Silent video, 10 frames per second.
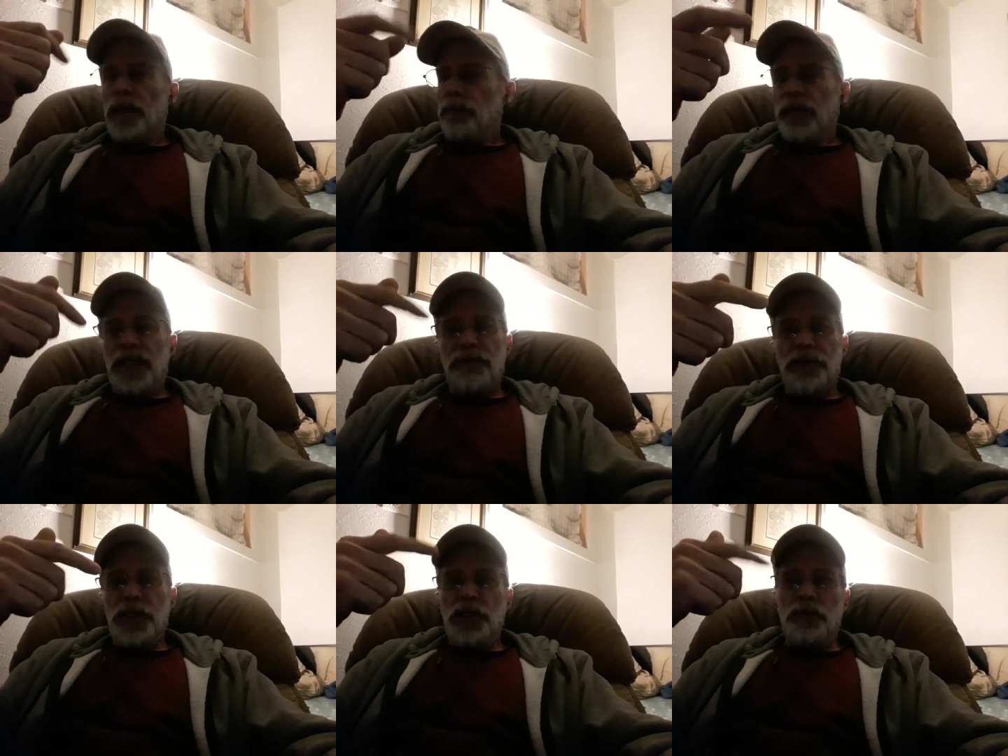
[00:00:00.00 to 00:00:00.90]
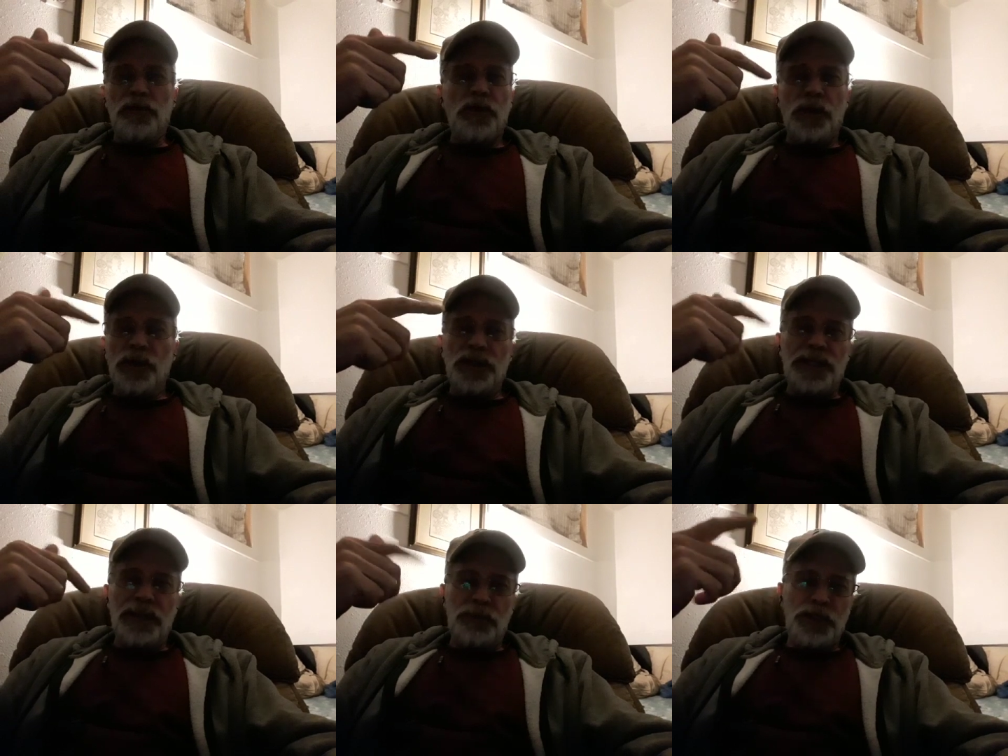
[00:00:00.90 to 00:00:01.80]
Made a video before this.
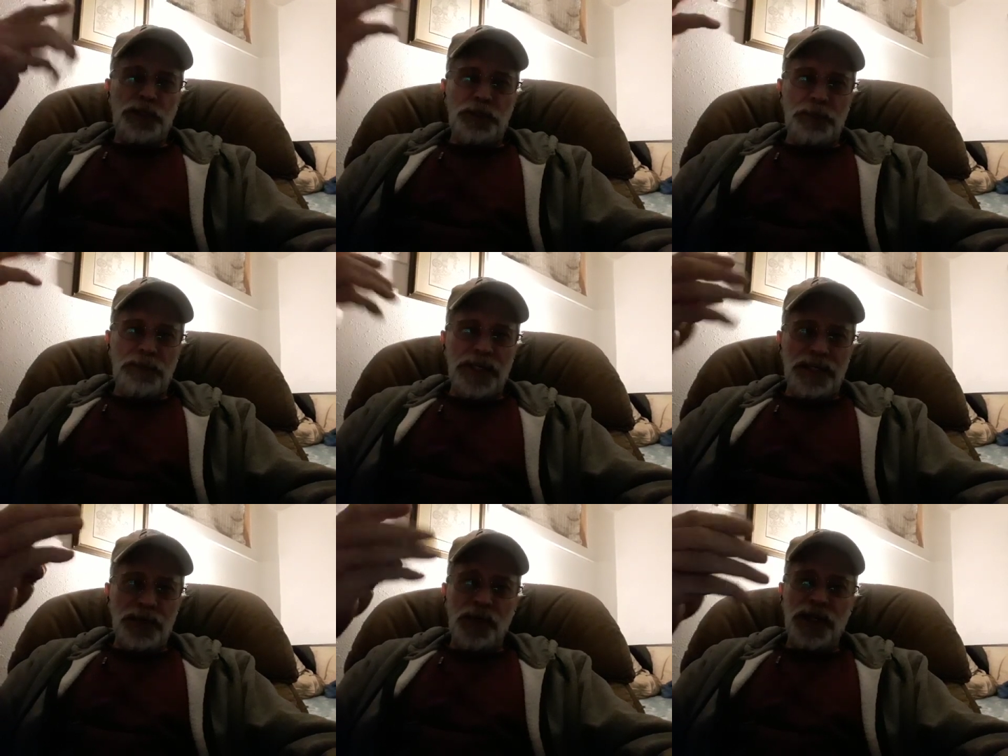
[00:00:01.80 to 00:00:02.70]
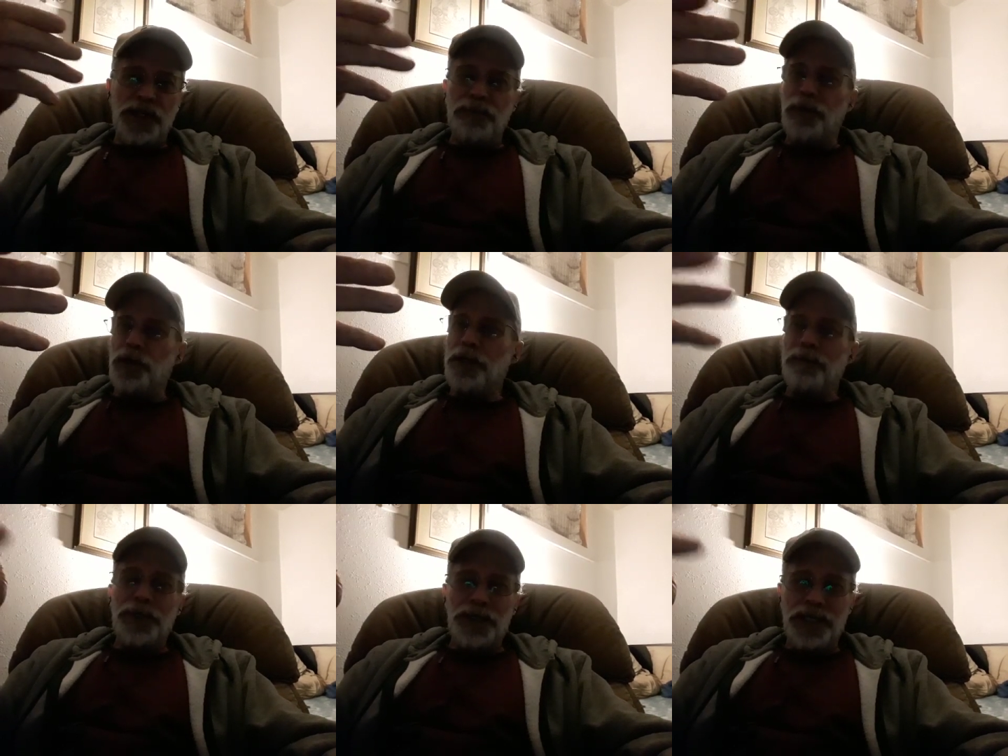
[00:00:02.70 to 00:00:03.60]
I'm still debating whether to put
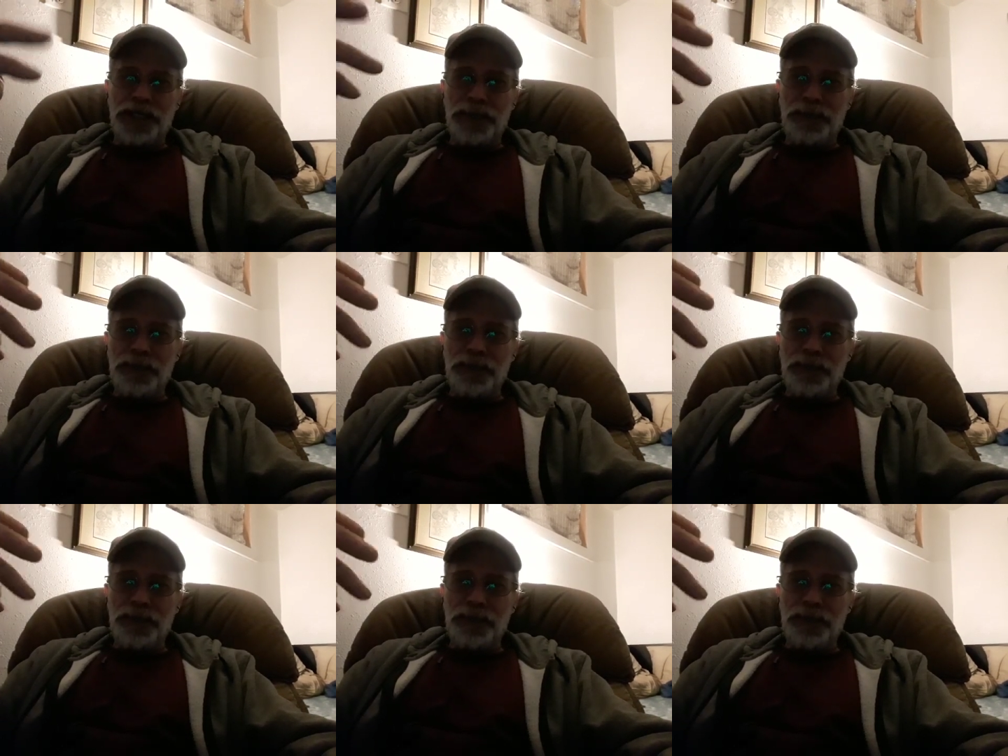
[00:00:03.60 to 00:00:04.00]
up or not.